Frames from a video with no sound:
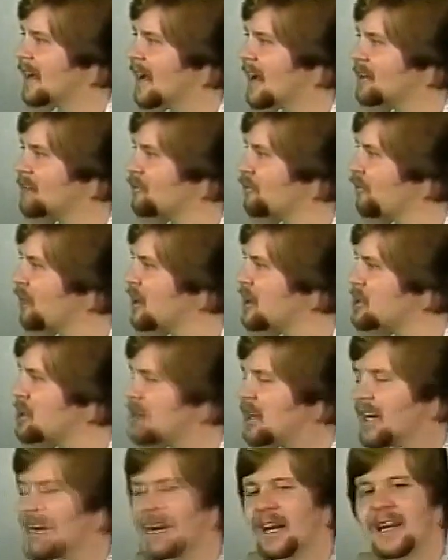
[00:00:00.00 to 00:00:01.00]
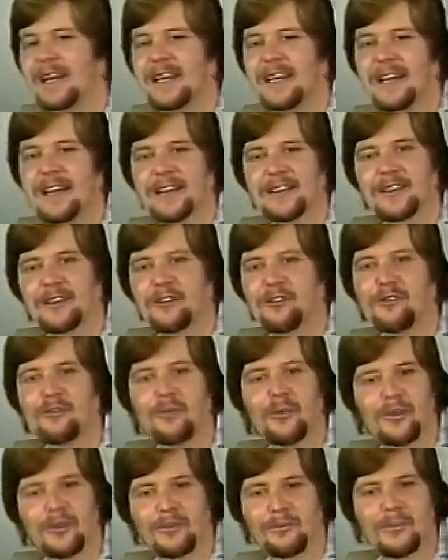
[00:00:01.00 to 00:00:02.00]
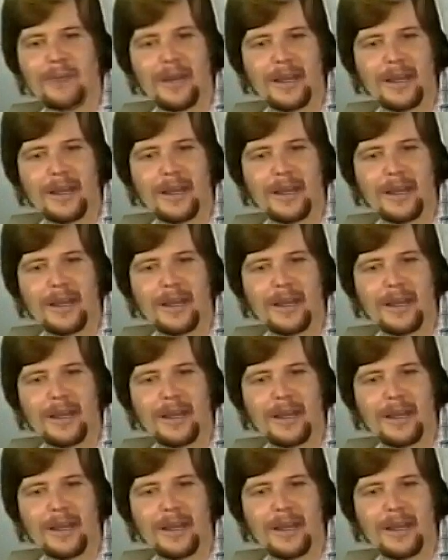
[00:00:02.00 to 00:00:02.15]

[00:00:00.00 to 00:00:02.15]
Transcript: as fresh and clean as a newborn